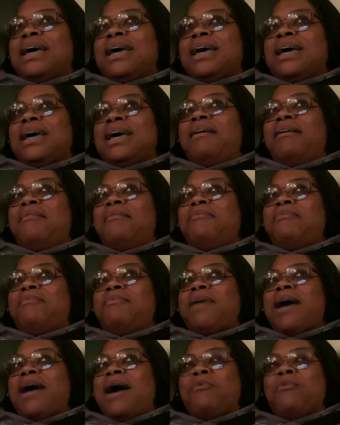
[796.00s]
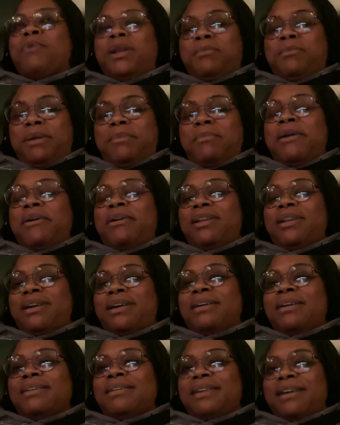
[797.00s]
I want to be married
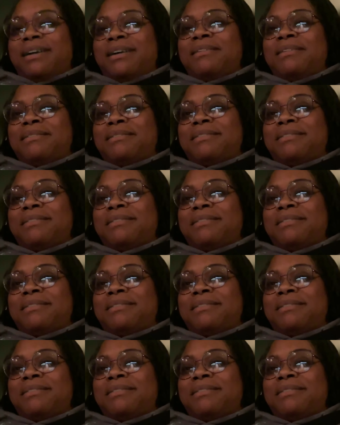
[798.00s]
again, yeah.